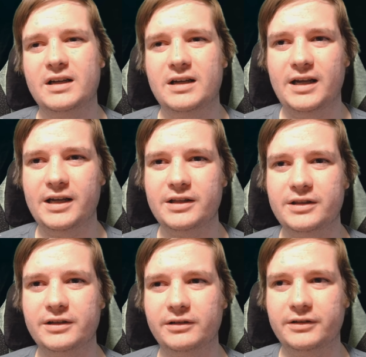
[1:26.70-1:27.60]
And then
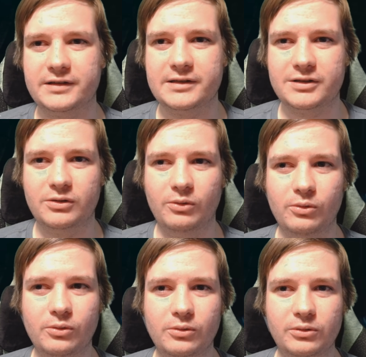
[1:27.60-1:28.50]
there is this
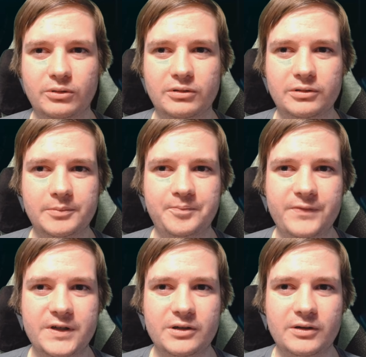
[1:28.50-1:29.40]
whole,
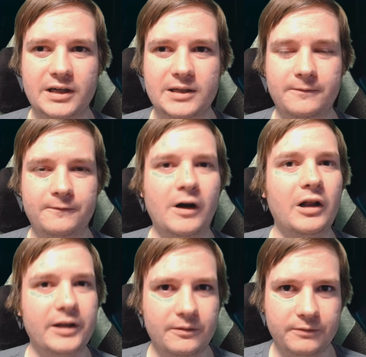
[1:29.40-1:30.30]
kind of
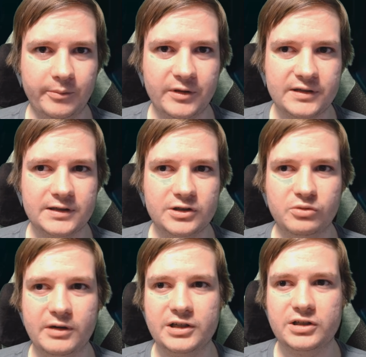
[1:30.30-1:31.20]
fallout from the
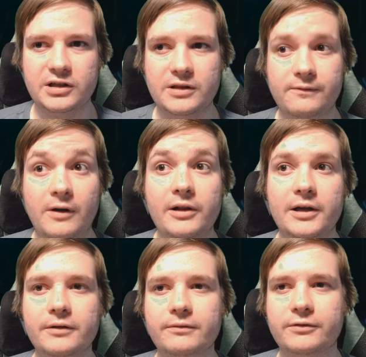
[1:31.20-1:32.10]
situation. And the
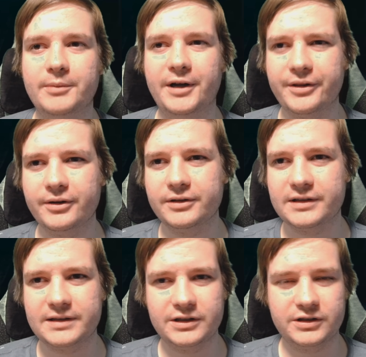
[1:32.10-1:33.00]
fallout from other
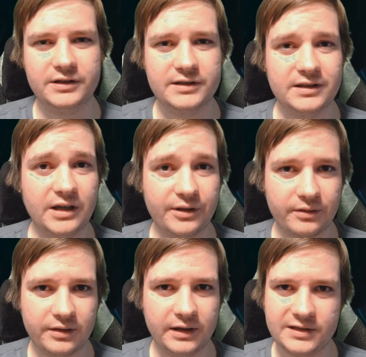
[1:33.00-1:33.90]
decisions and other
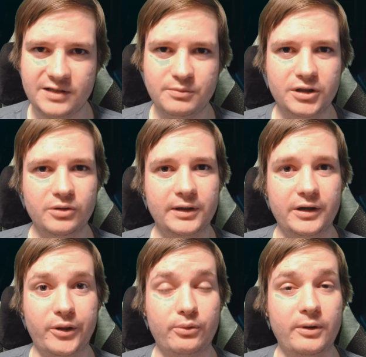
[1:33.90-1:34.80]
things that have been going
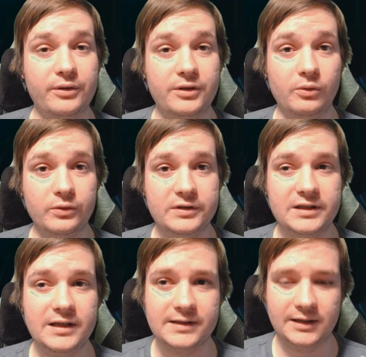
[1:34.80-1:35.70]
on throughout the whole
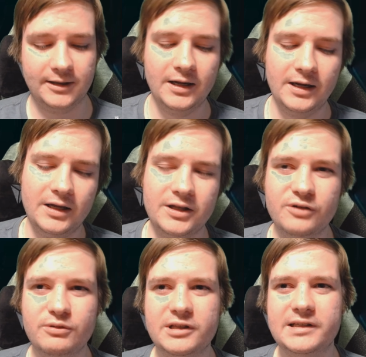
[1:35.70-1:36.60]
season.
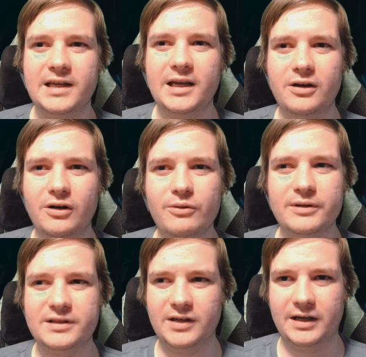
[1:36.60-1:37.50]
You would say, oh,
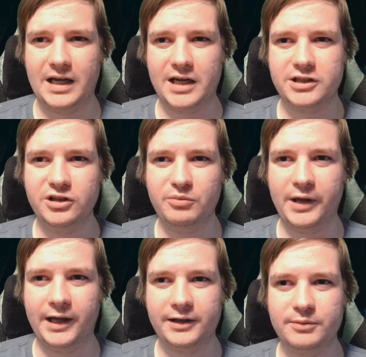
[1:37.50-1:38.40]
it's not
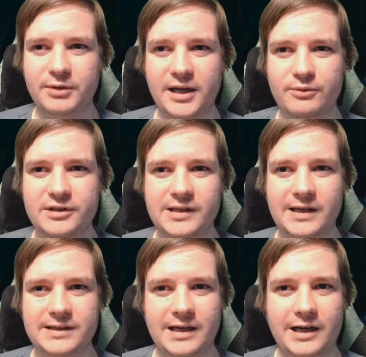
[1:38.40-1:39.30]
action-packed, but I would say
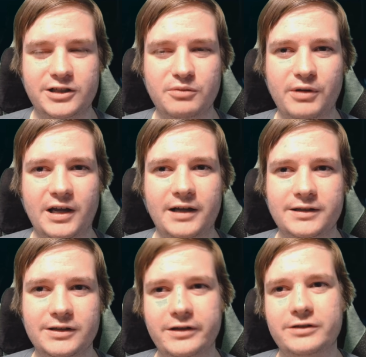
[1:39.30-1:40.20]
it's action-packed
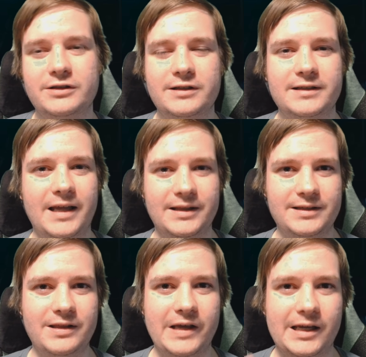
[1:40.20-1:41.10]
in the sense
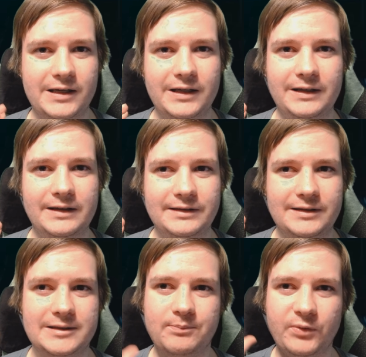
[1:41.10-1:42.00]
that it
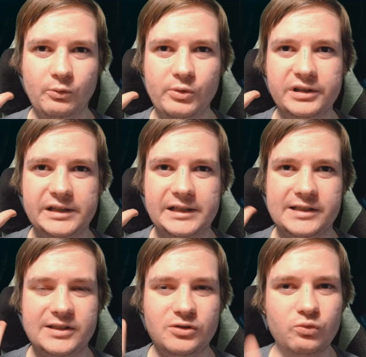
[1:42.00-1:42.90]
is really
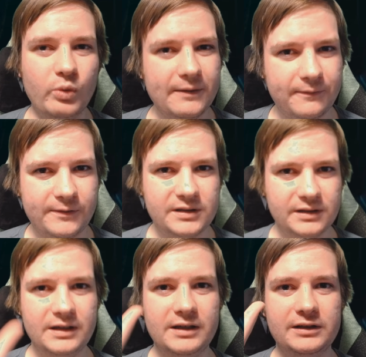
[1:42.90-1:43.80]
swift
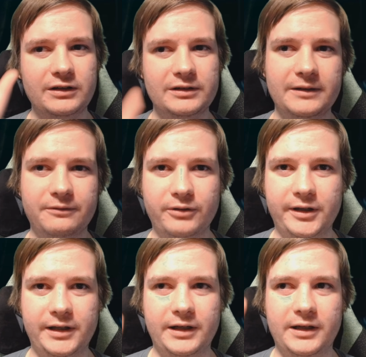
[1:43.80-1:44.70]

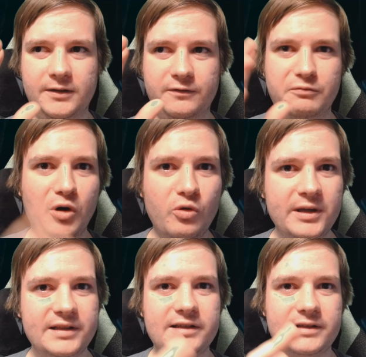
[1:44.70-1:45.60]
delivery of
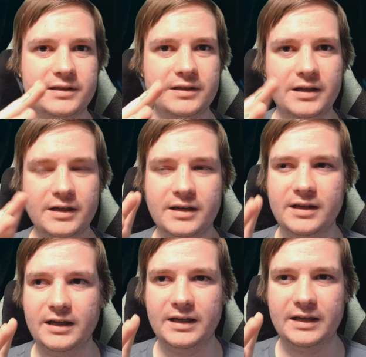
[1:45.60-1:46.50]
moments,
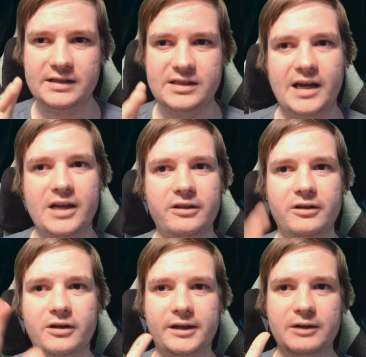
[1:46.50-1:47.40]

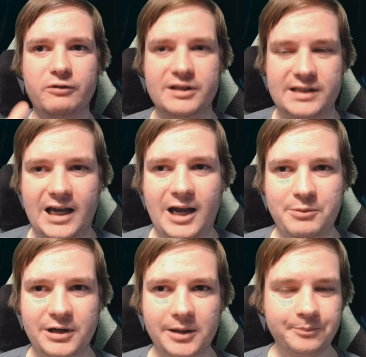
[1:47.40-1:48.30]
dialogue, and what's happening.